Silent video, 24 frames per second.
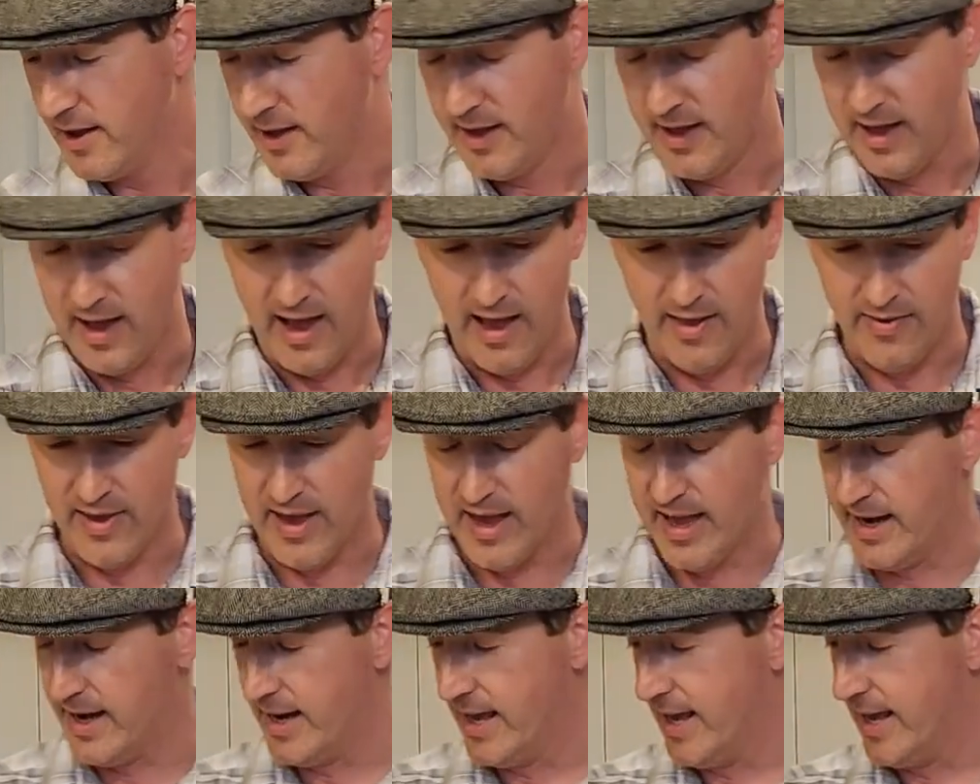And
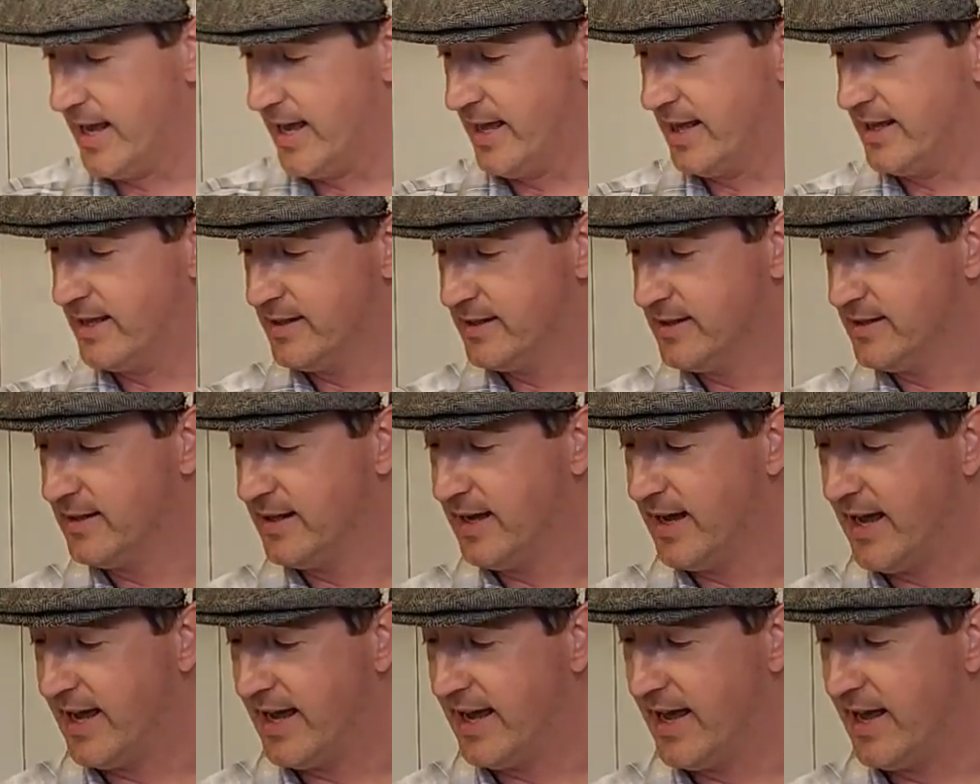then
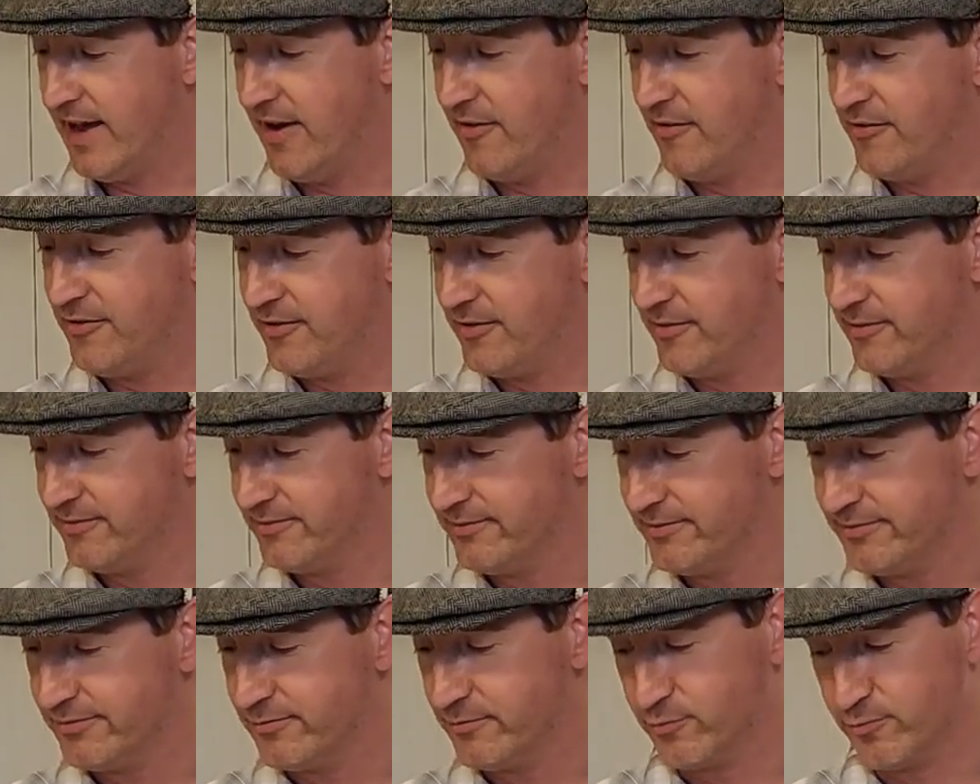I have
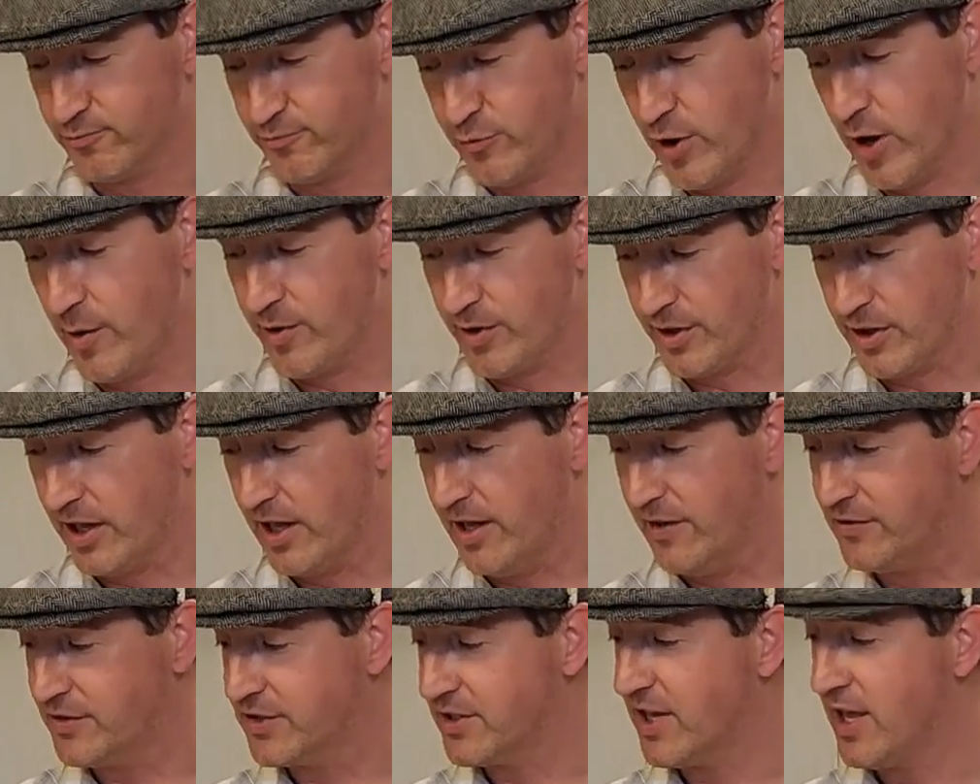rubber
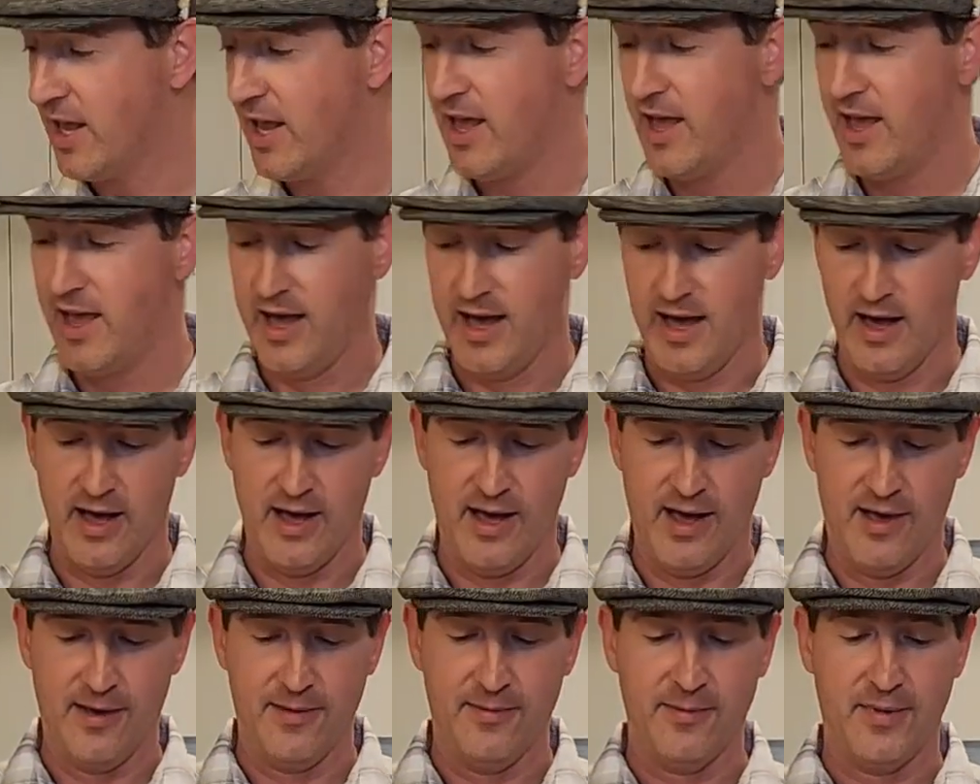gloves.
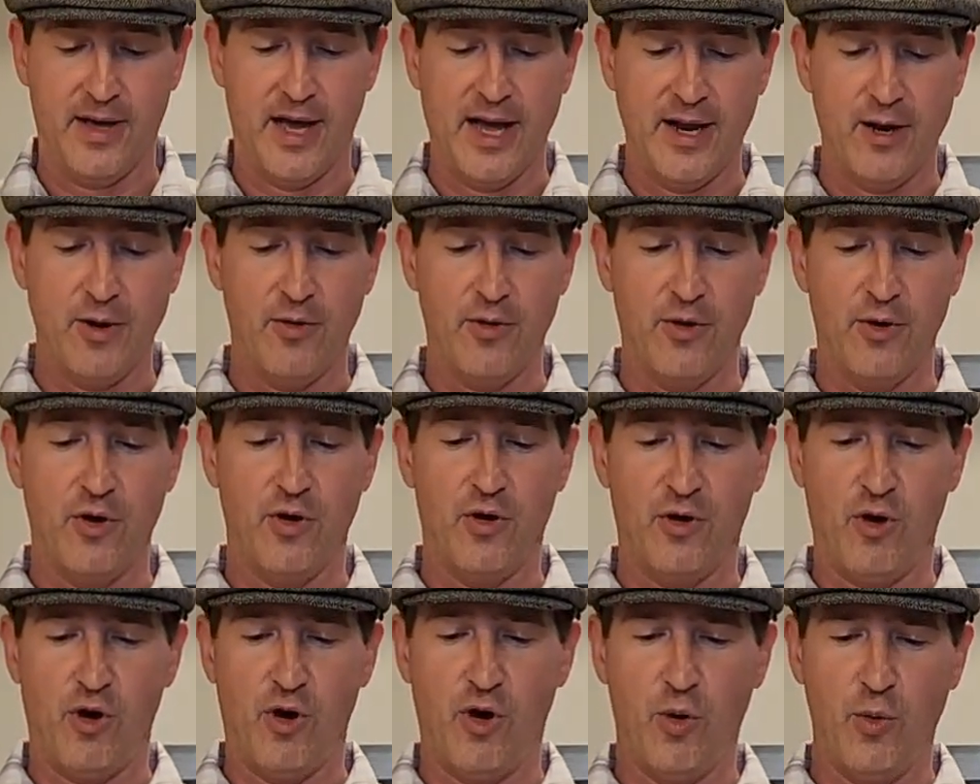I don't
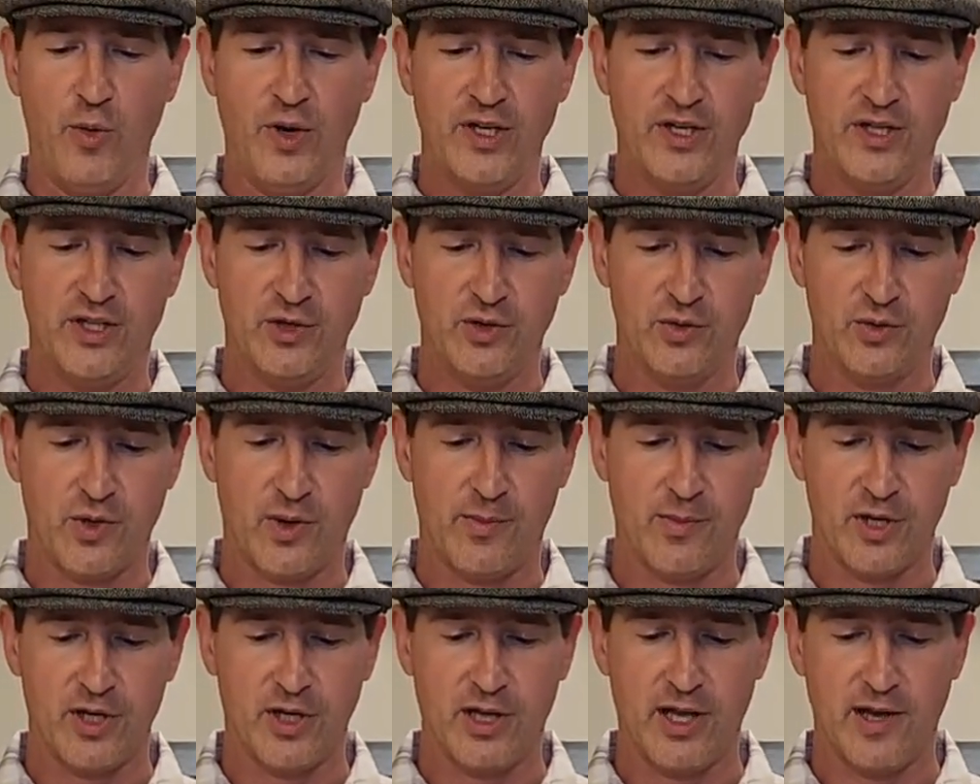always use
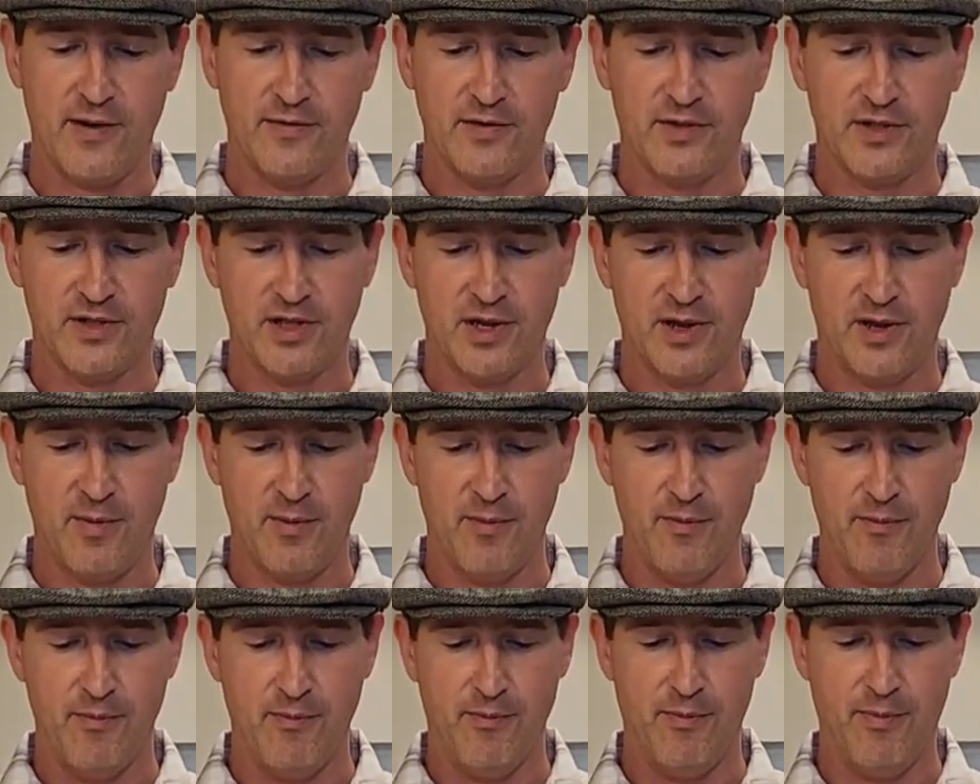rubber gloves,
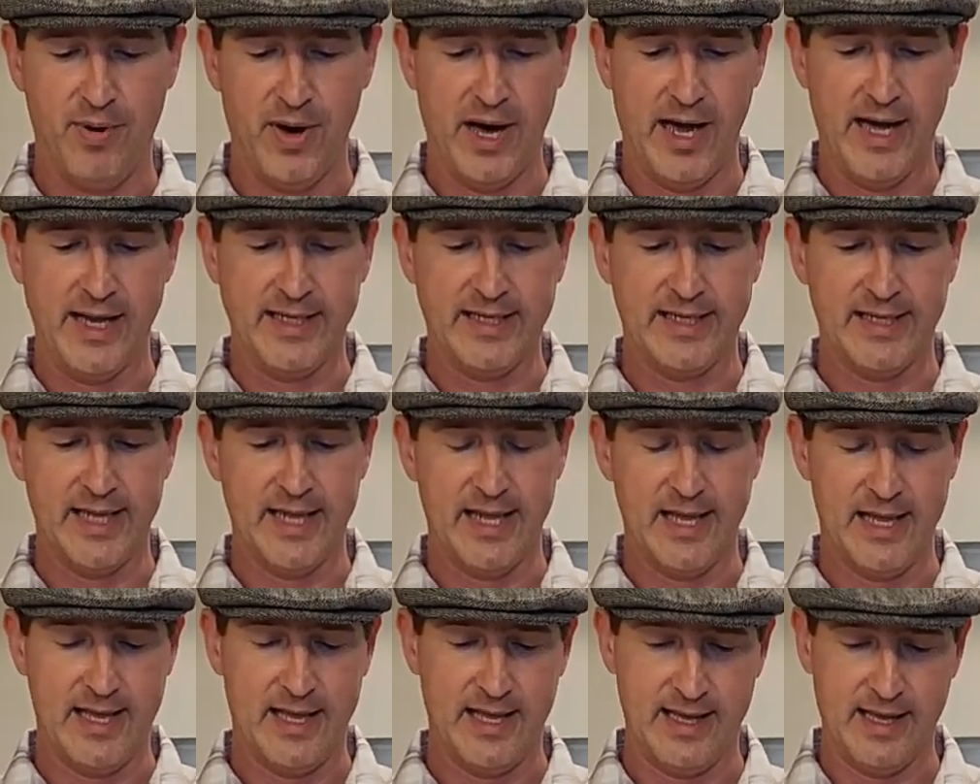but
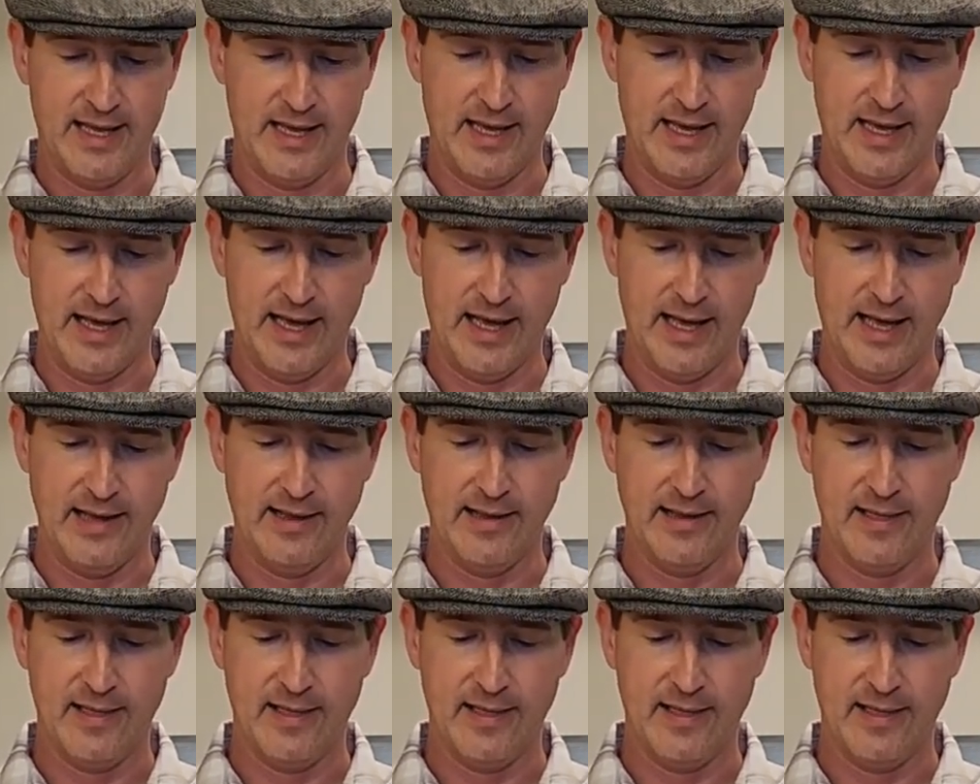I